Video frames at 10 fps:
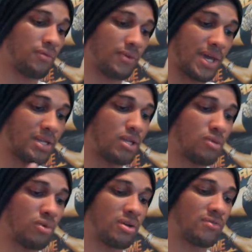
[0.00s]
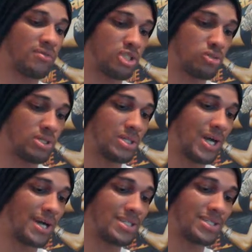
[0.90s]
any one of the three
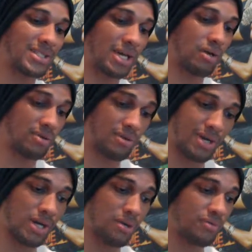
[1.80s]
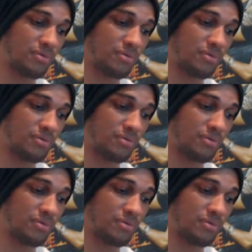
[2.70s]
guys, Drago,